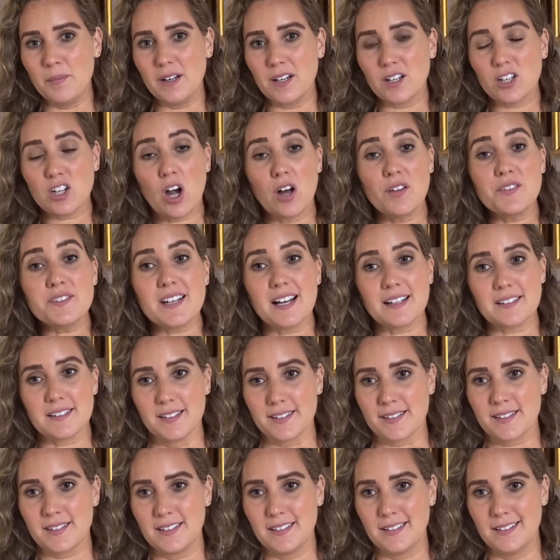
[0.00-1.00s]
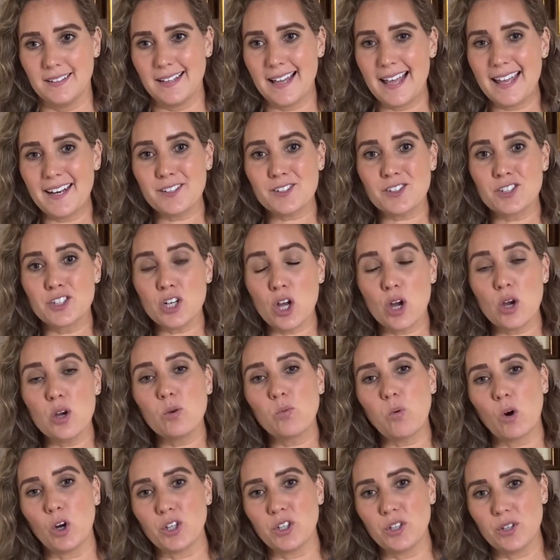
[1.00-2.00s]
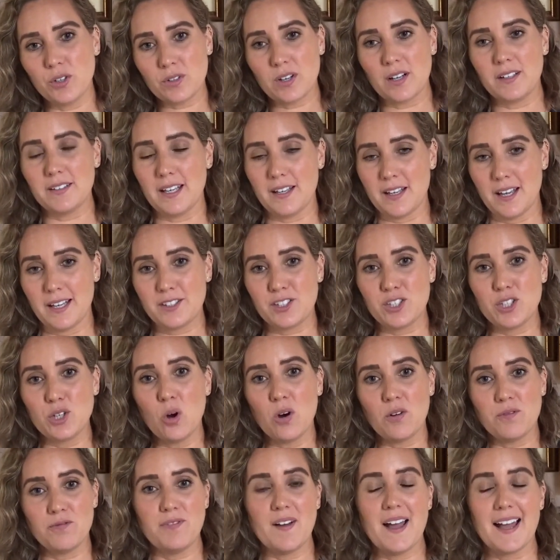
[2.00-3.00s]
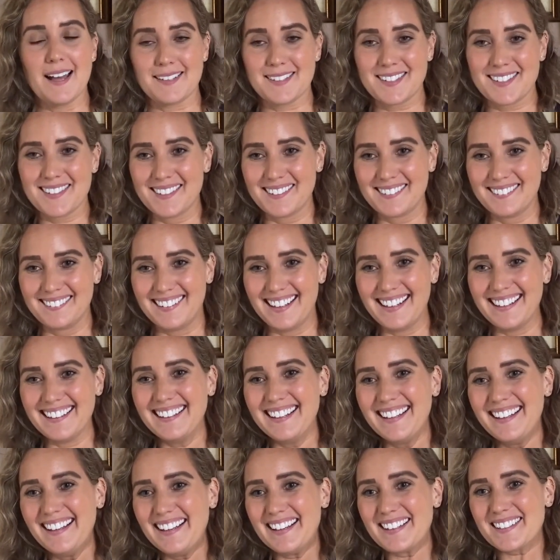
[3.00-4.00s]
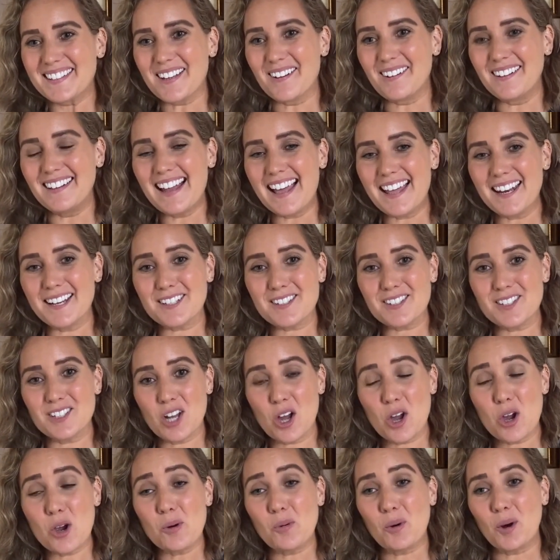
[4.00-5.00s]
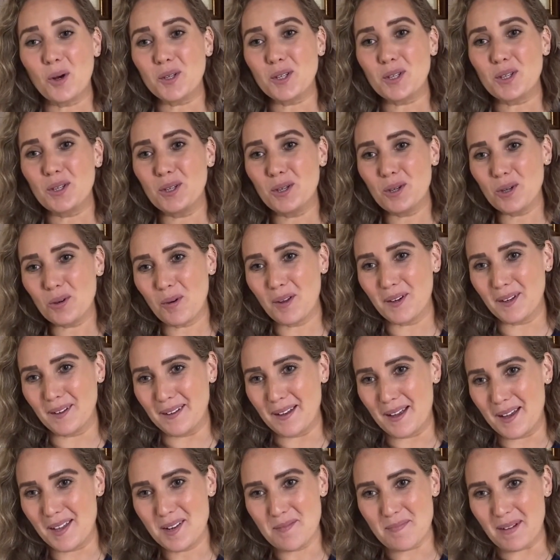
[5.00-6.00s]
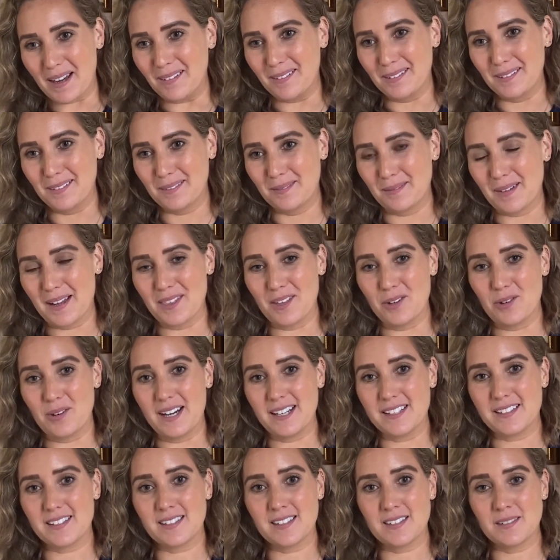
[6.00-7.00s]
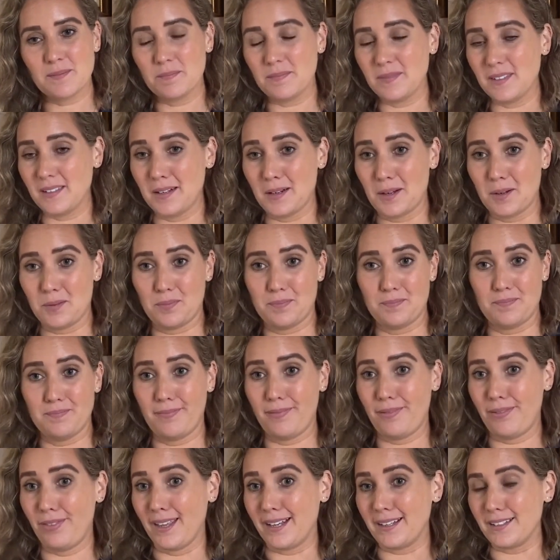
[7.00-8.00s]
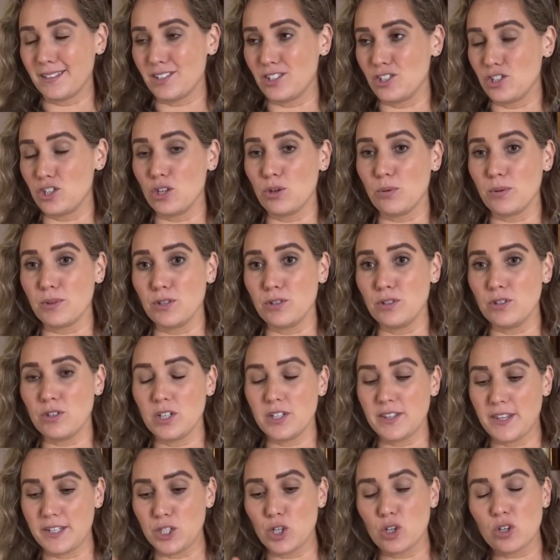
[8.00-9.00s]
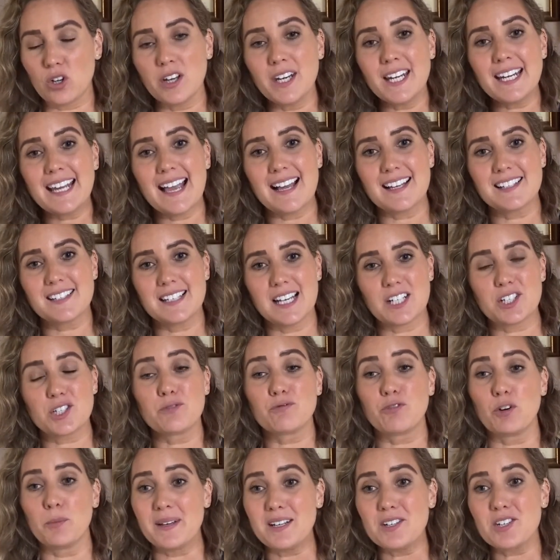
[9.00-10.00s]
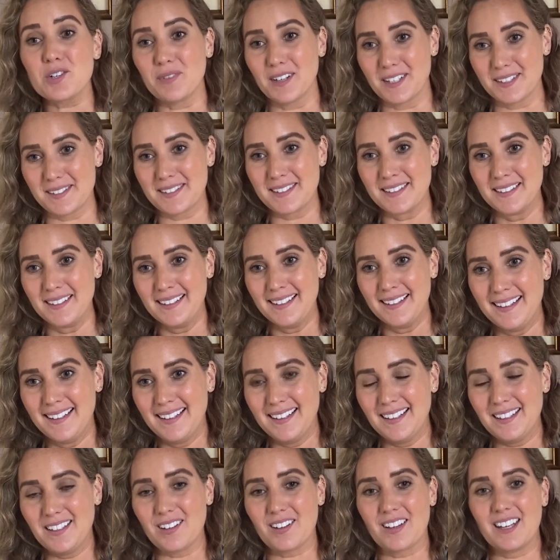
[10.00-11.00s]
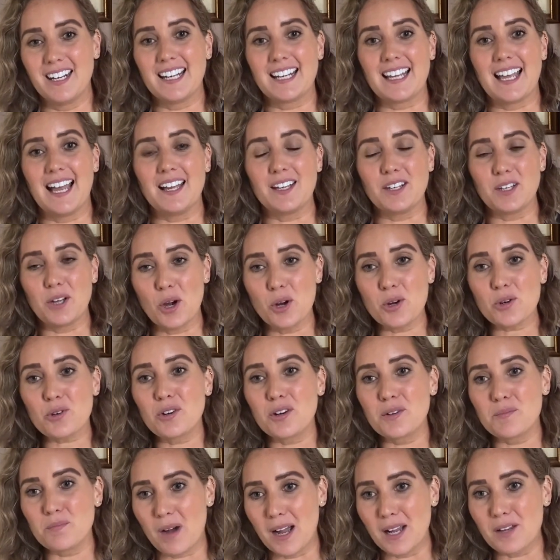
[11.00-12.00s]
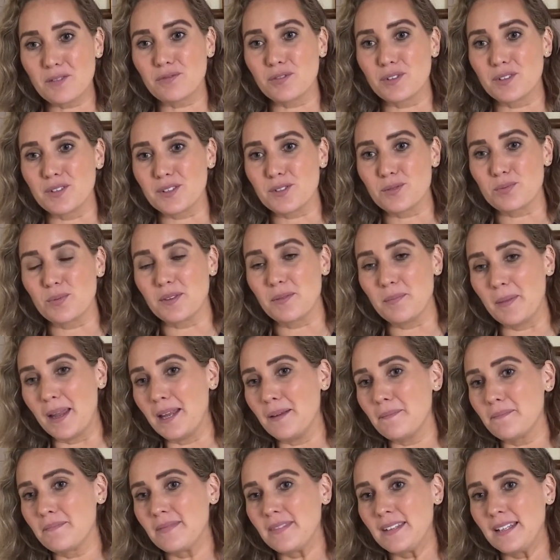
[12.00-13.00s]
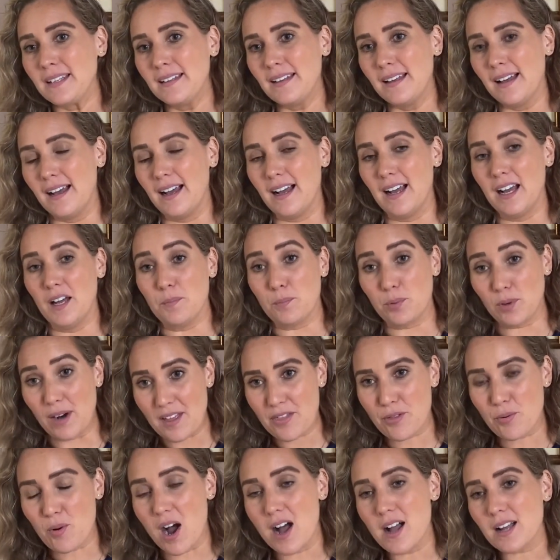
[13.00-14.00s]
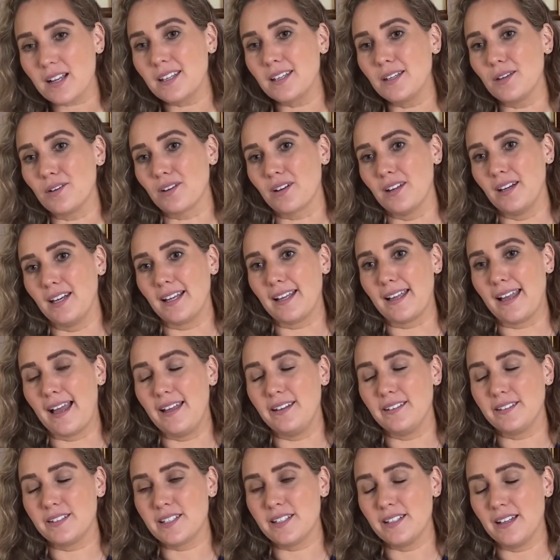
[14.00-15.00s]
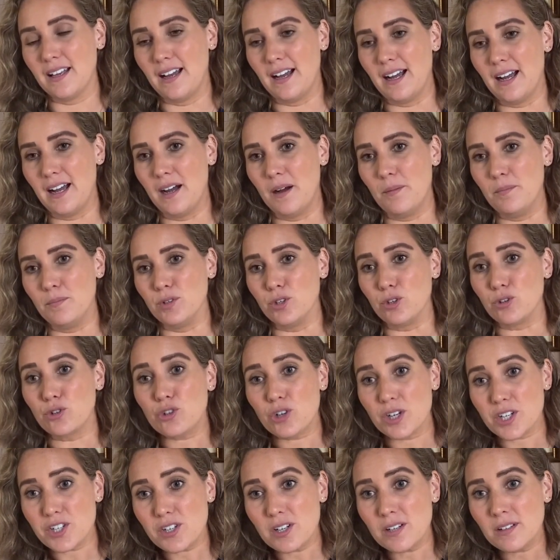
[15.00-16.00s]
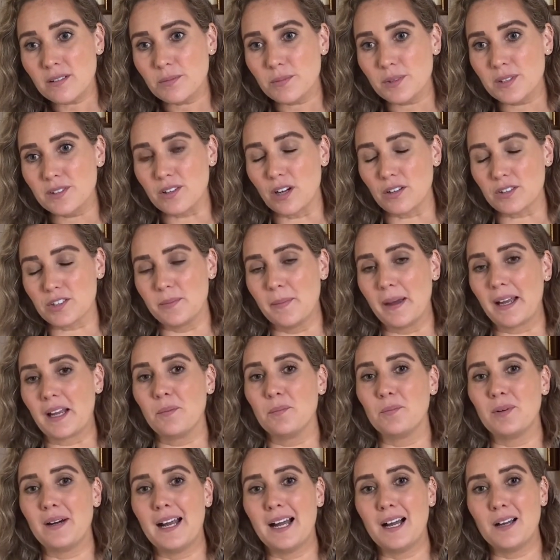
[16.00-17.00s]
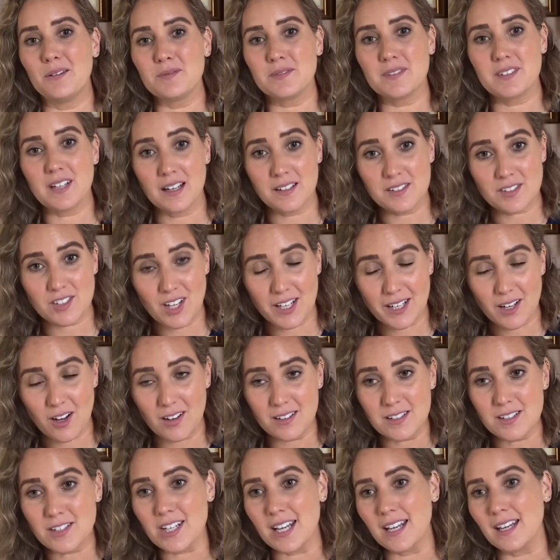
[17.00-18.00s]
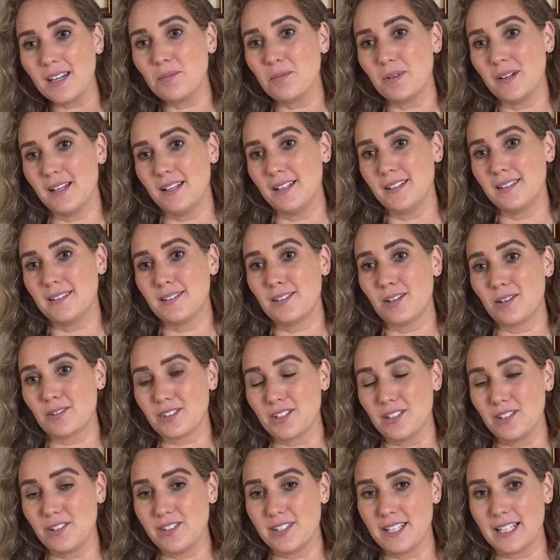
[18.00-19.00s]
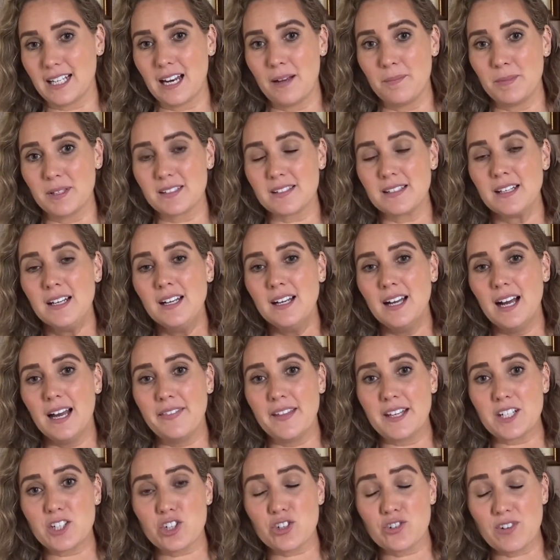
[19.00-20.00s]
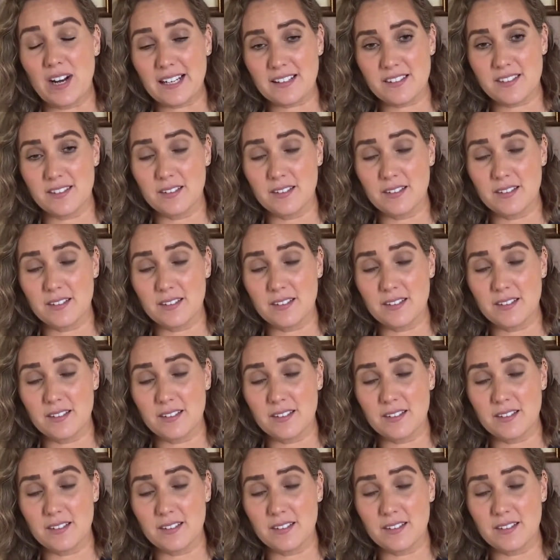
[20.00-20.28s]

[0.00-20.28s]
Contact us. Let us know what you got. It's your fest, right? So let us know what you want to learn about, whether it's, things to do with you're going to get a session from each of us. You're going to get yoga and mindfulness with me. and breath work. You're going to get nutrition with Dr. Megan Brown, dance psychology with Dr. Lucy Clements, and then strength